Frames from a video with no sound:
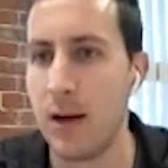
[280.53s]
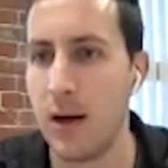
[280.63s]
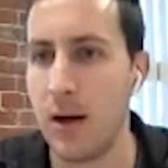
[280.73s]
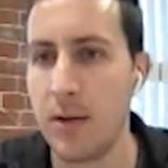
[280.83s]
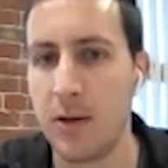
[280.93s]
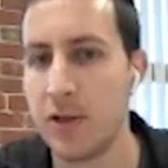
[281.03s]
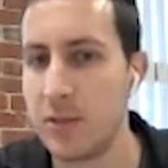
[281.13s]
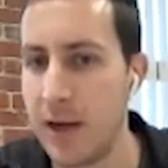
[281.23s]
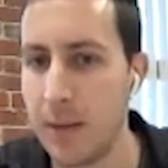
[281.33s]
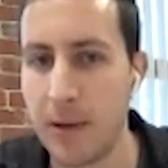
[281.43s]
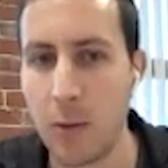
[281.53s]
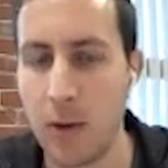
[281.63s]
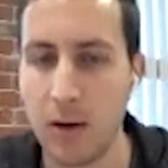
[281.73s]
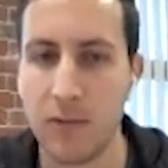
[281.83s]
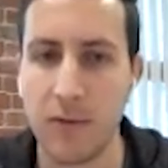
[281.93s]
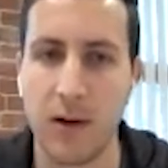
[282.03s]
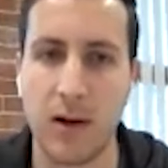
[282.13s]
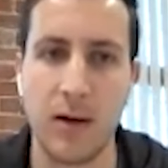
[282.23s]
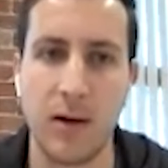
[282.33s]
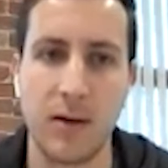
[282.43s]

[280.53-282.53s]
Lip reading: and you just may not be aware of.